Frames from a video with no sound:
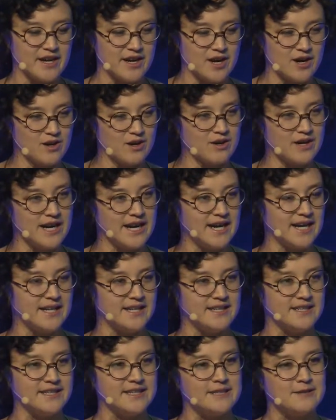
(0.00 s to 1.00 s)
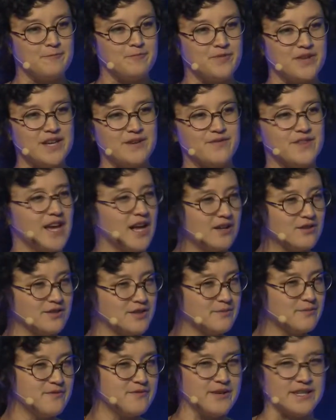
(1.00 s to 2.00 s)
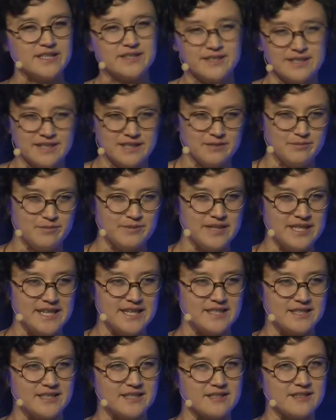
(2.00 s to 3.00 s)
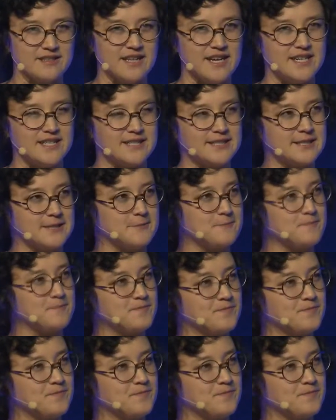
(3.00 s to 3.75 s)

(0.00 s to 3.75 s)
go. And if the algorithm fails them, it's less